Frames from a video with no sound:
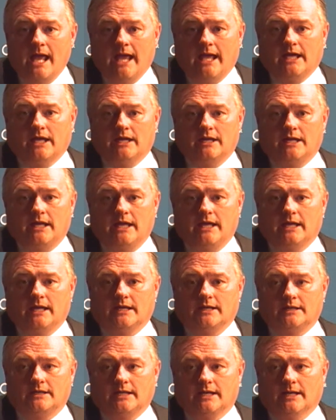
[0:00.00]
And
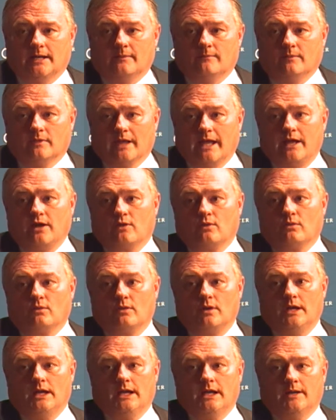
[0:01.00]
later,
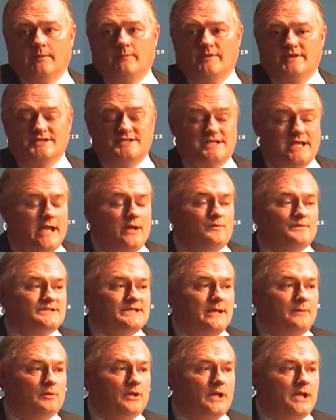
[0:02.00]
the state was
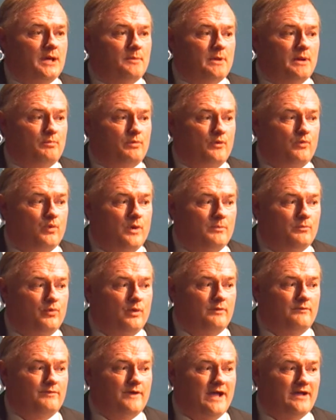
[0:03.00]
able to come up with
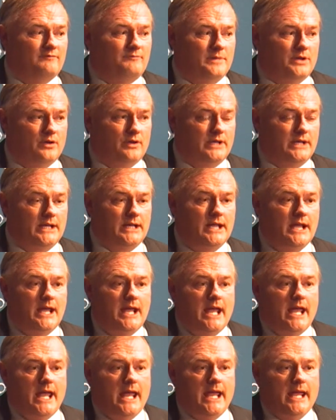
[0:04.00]
1.5 million,
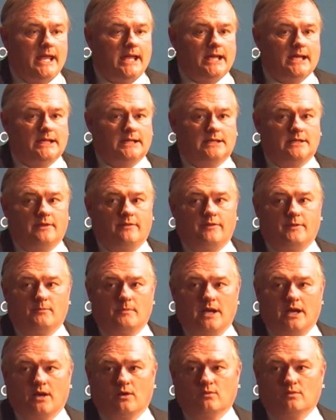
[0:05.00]
and
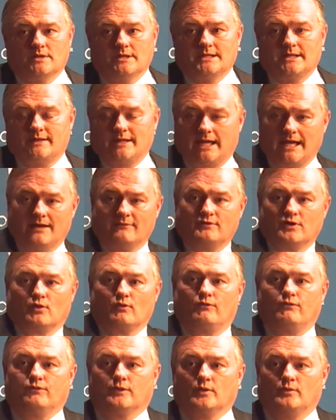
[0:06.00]
the governor
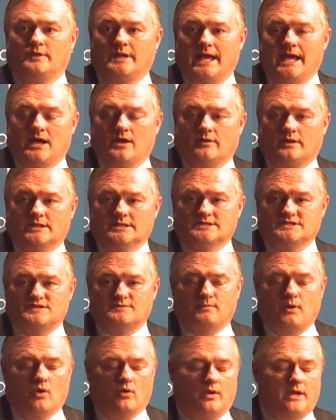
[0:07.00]
flew down and
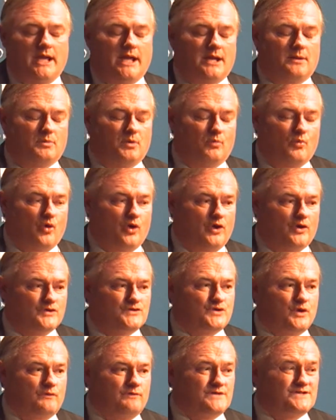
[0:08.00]
spoke at a memorial
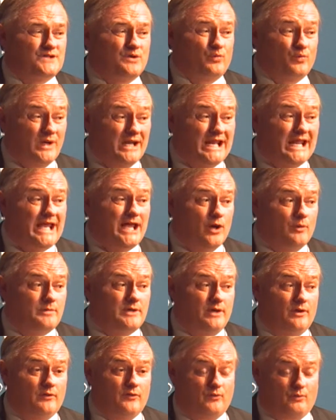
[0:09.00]
service that really helped
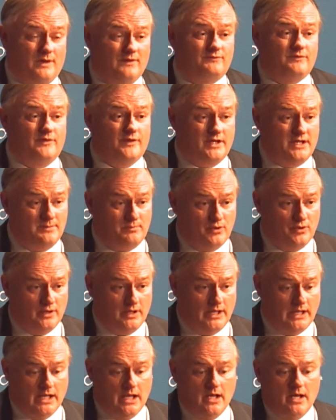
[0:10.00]
heal the rift in the
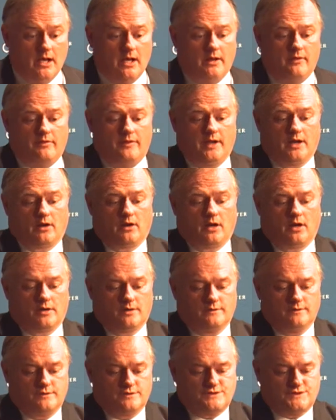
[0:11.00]
community. There
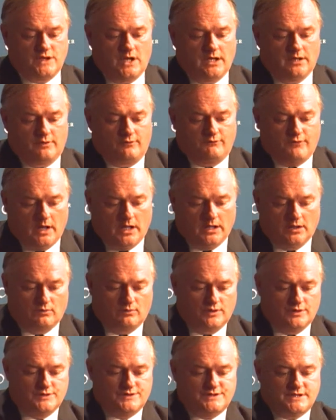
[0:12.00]
are solid
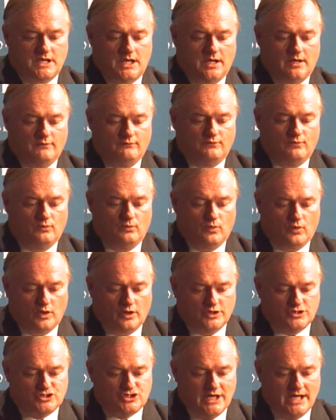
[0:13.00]
followers of
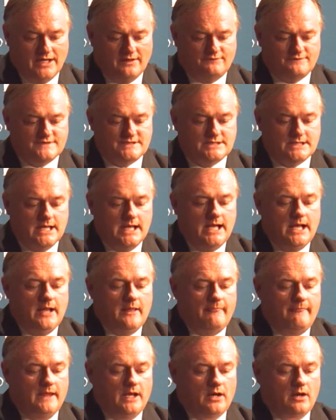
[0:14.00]
Warren Jeffs.
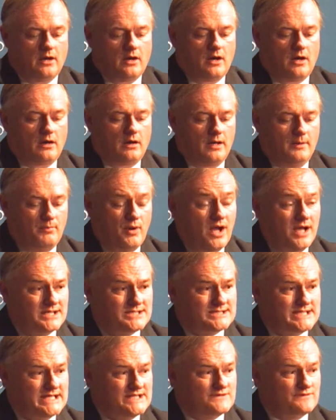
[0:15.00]
There are
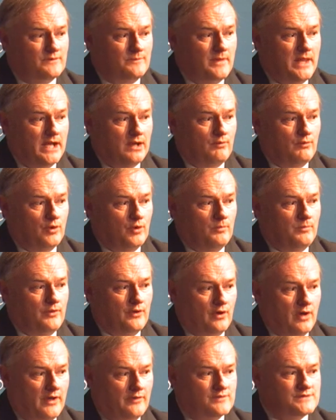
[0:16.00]
apostates from that group.
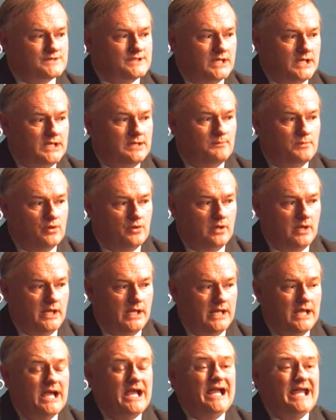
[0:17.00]
There are others in the
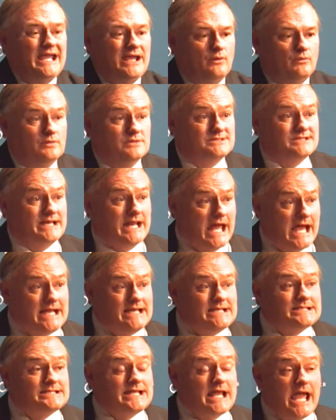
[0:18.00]
community. It was
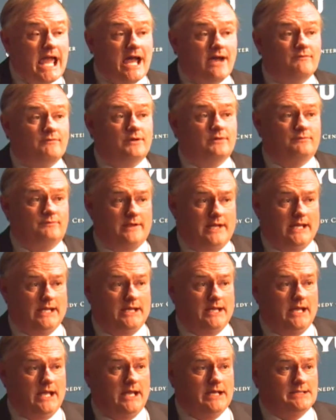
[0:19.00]
nice to have an
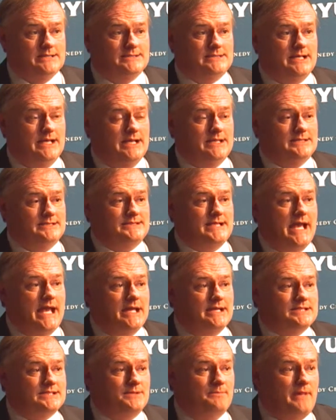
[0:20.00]
event, as sad
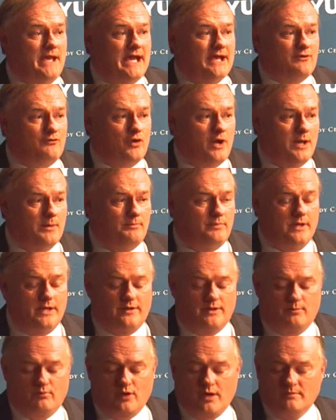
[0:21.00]
as the backdrop and
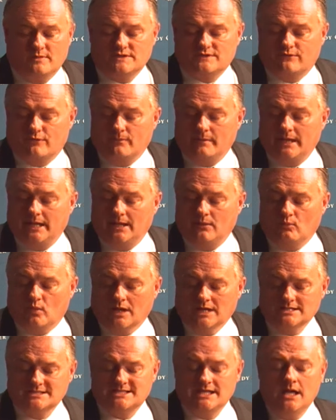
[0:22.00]
the premise for meeting
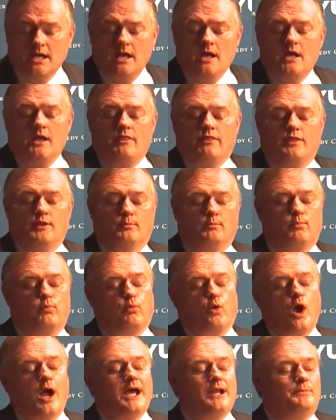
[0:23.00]
was, that
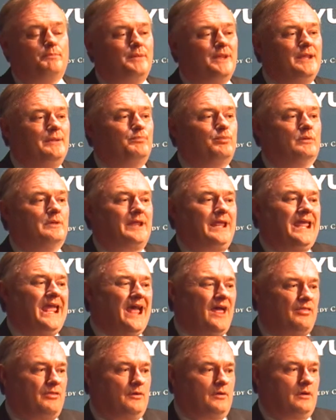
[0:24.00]
brought people
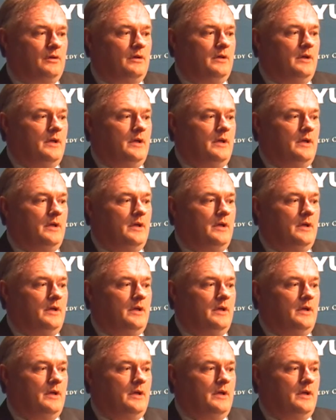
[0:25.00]
together